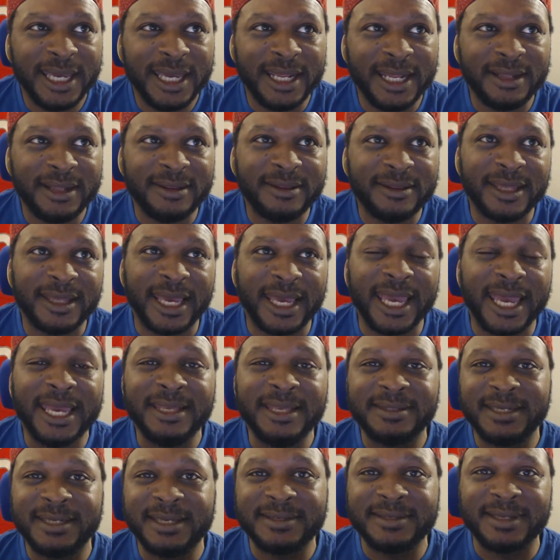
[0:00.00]
in the
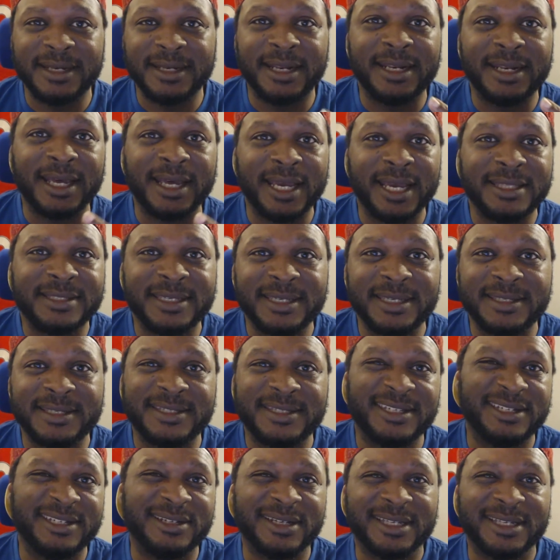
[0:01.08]
80s and the 90s
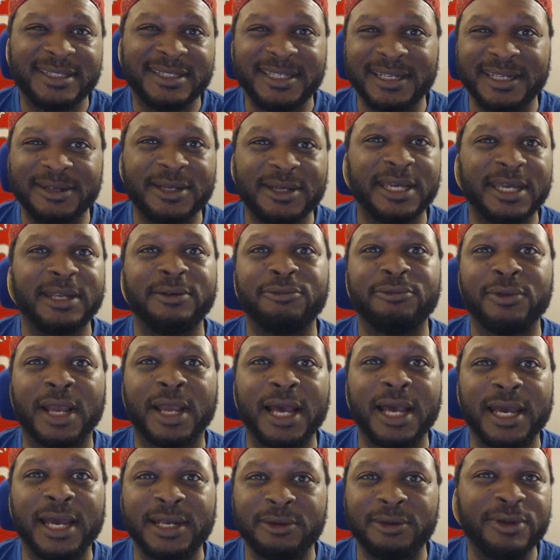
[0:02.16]
didn't
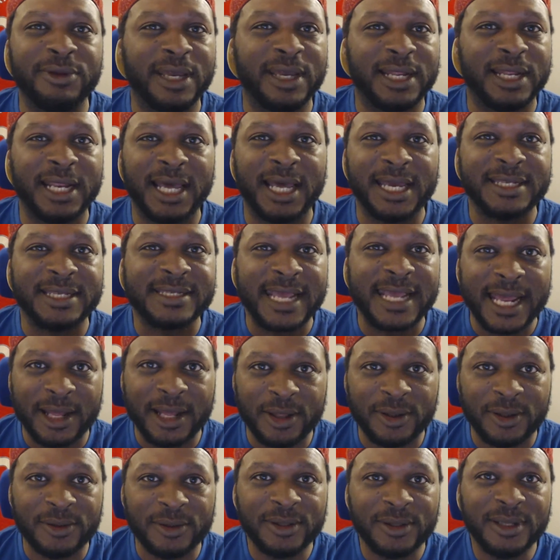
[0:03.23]
kind of realize
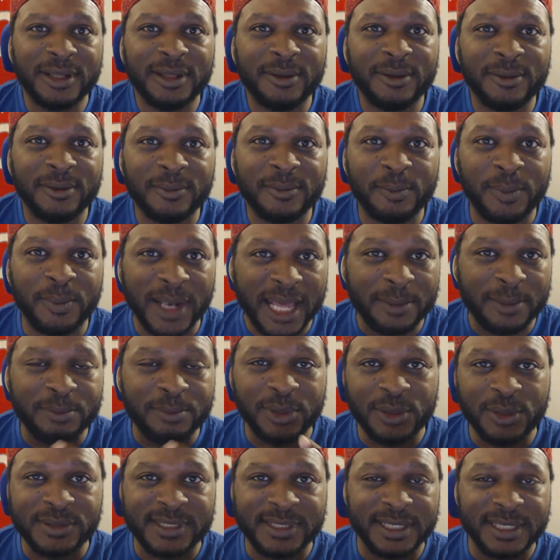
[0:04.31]
how black
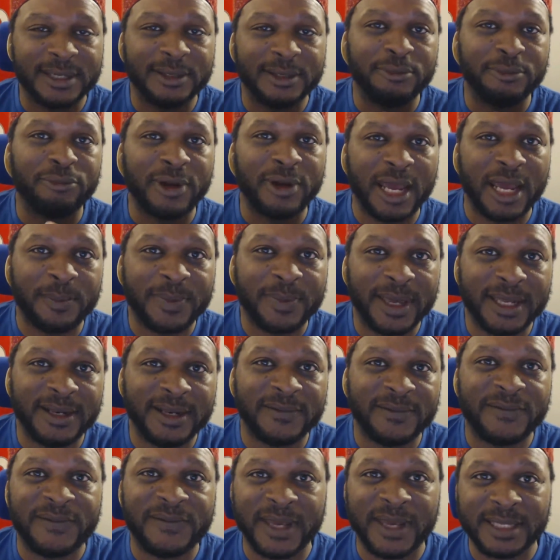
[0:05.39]
music and rap had
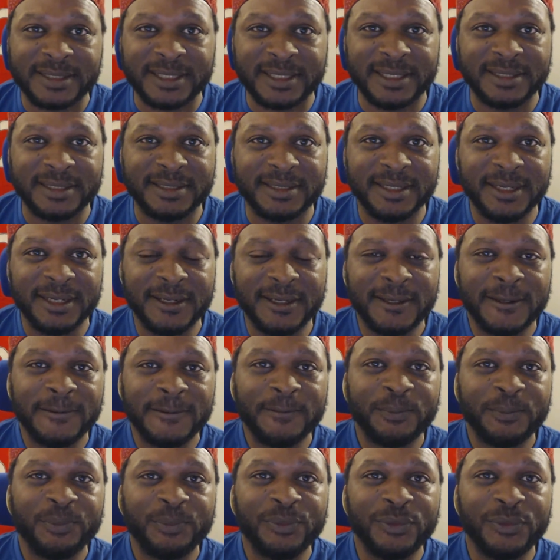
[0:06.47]
affected
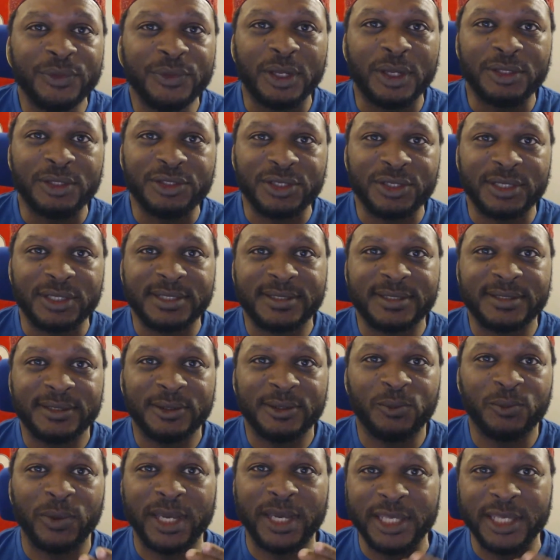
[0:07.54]
not just
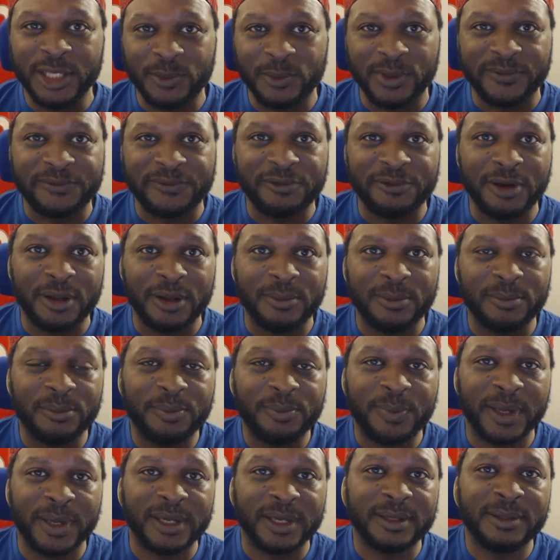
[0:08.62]
where you were from,
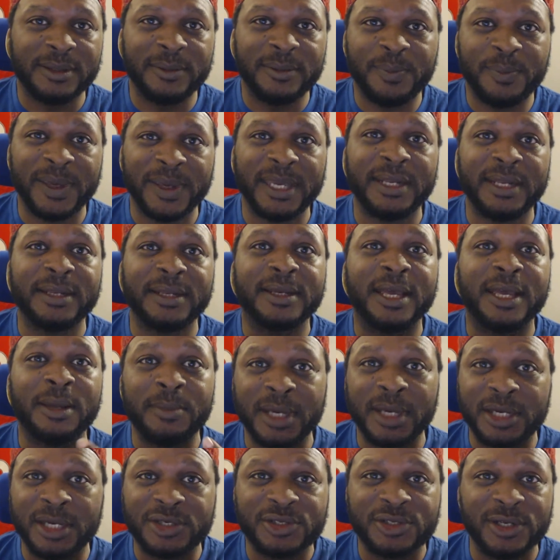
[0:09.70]
but being
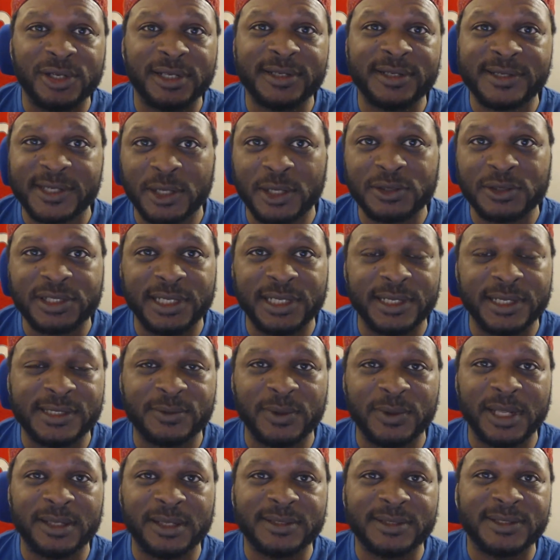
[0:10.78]
commercial and socially as
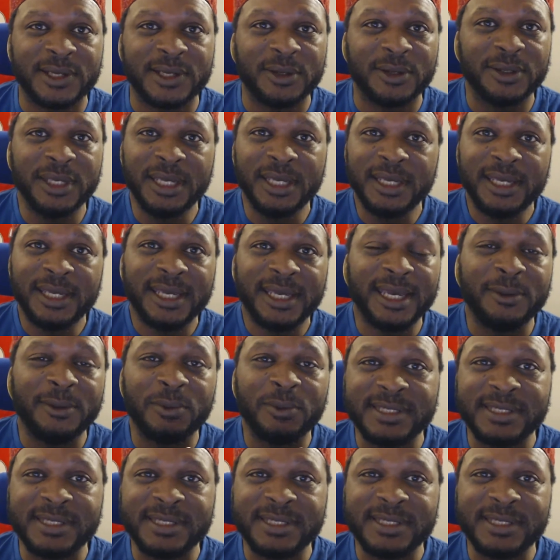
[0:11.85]
well. So it